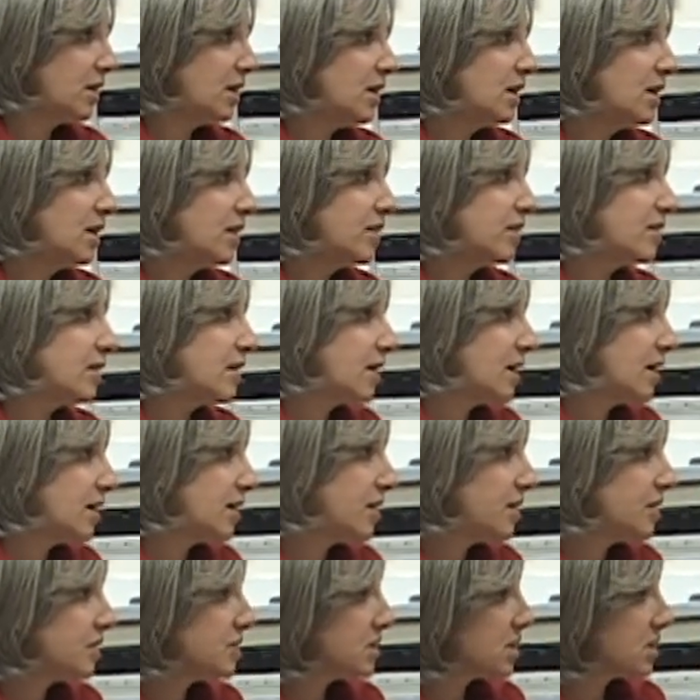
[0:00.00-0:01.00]
That
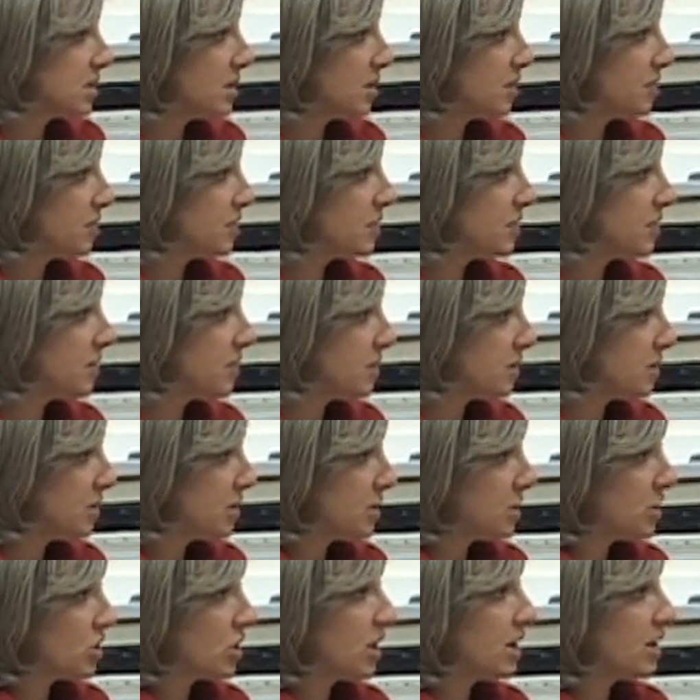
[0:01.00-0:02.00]
if the
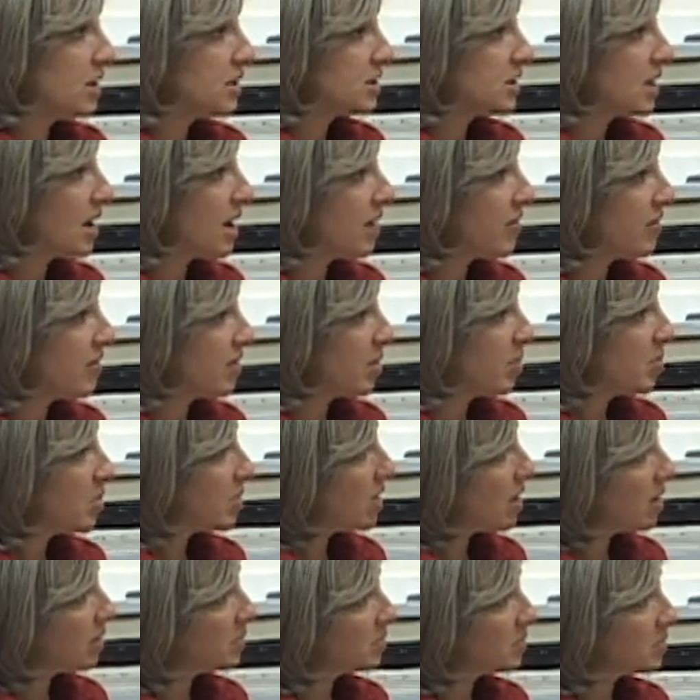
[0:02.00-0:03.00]
child's having
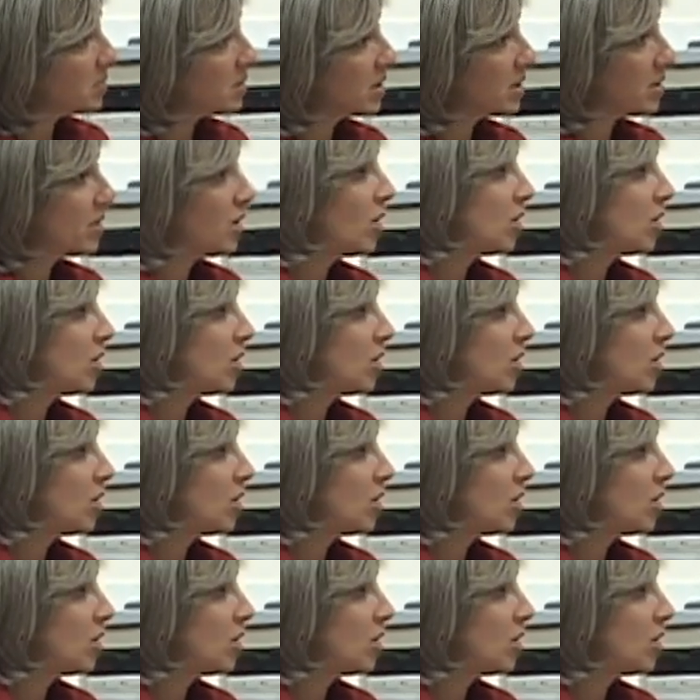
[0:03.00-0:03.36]
problems at